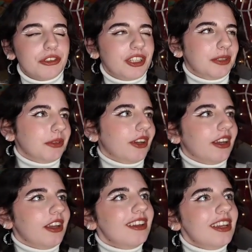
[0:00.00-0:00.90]
sharpener
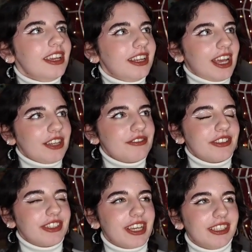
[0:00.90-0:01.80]
in an
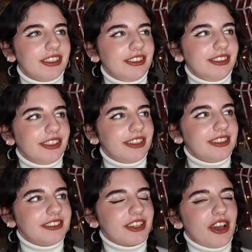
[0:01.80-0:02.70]
advent calendar
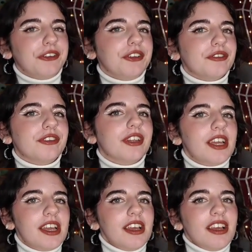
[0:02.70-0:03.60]
is kind of
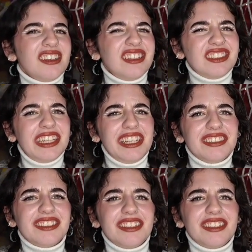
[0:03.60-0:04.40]
it's a